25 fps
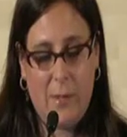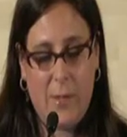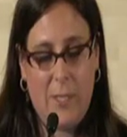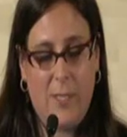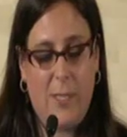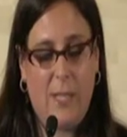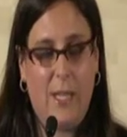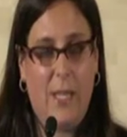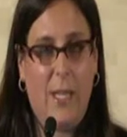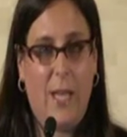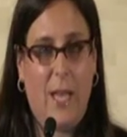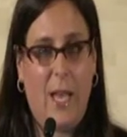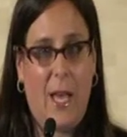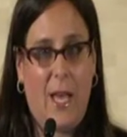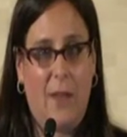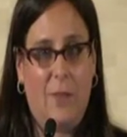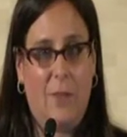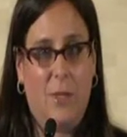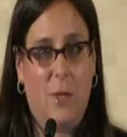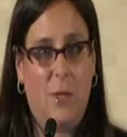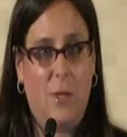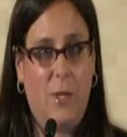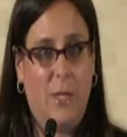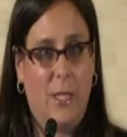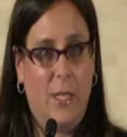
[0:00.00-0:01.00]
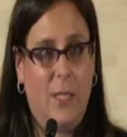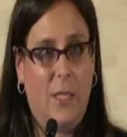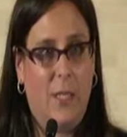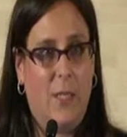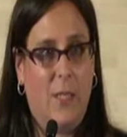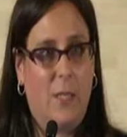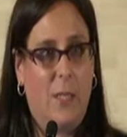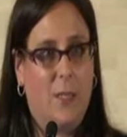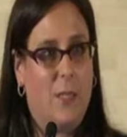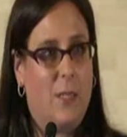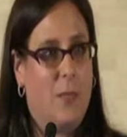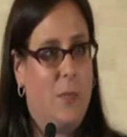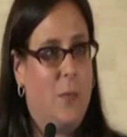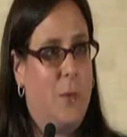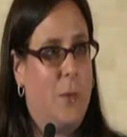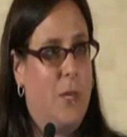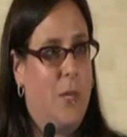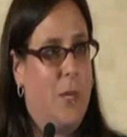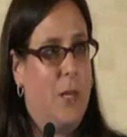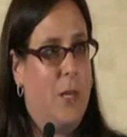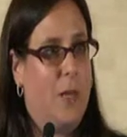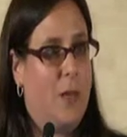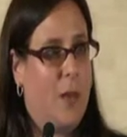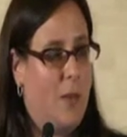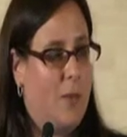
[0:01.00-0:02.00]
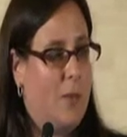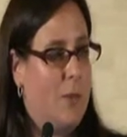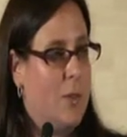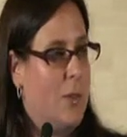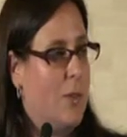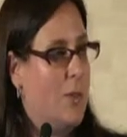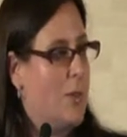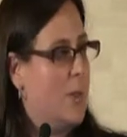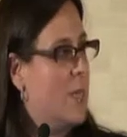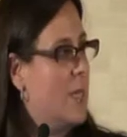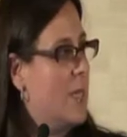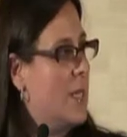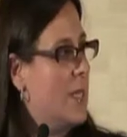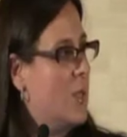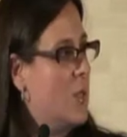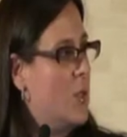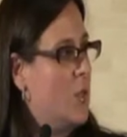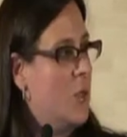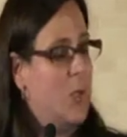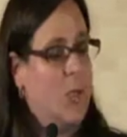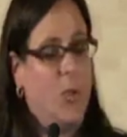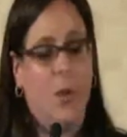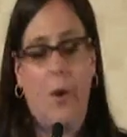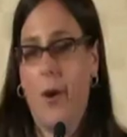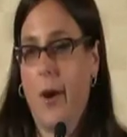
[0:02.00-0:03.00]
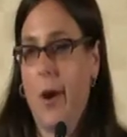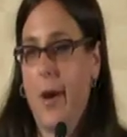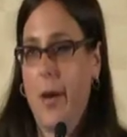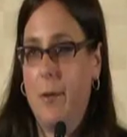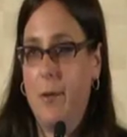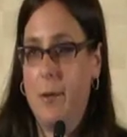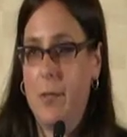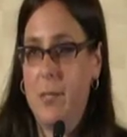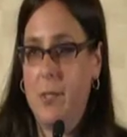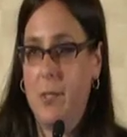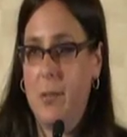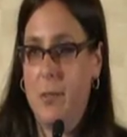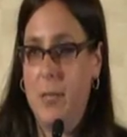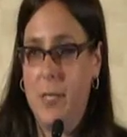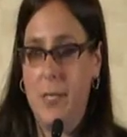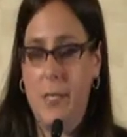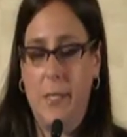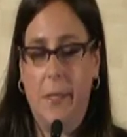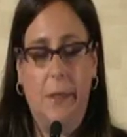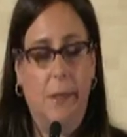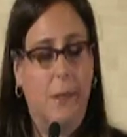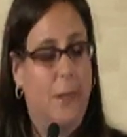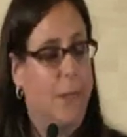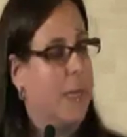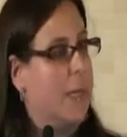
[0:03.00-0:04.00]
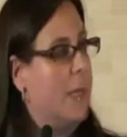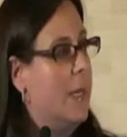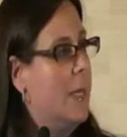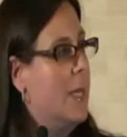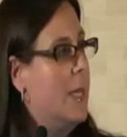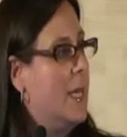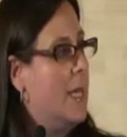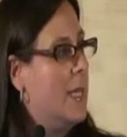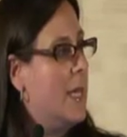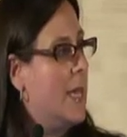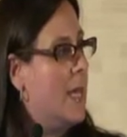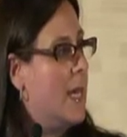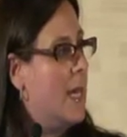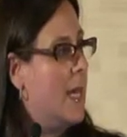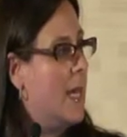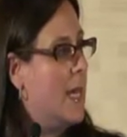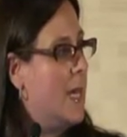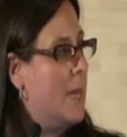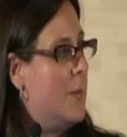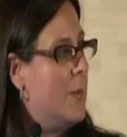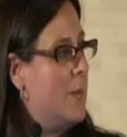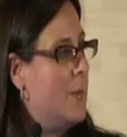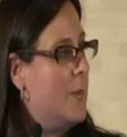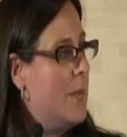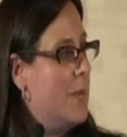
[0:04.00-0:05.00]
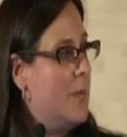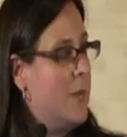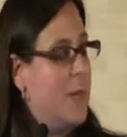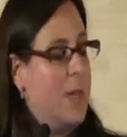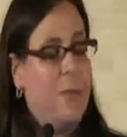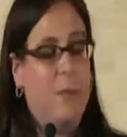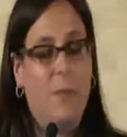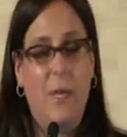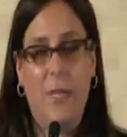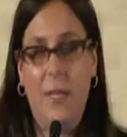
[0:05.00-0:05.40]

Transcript: IBC have agreed to be covered under this using our high-risk criteria. If they